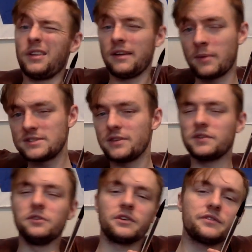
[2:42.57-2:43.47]
give myself a
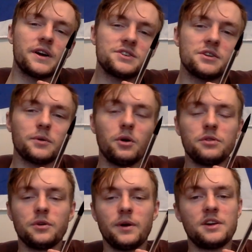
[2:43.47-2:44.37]
little refresher, go
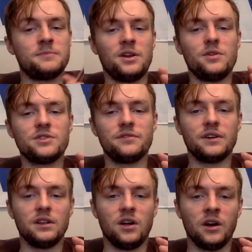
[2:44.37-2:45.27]
through it because my notes aren't
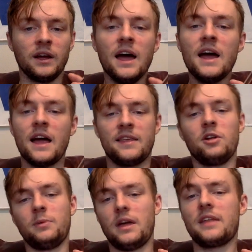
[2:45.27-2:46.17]
very long, and then
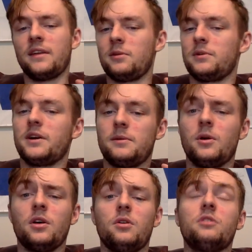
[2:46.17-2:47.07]
I think I'll be ready
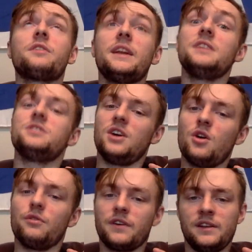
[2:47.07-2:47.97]
to
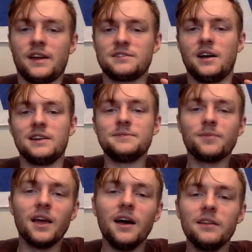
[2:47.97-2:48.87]
go for the next class.
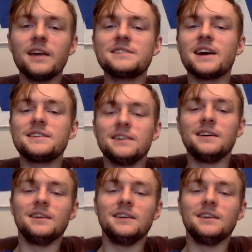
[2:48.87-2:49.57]
Thanks, guys.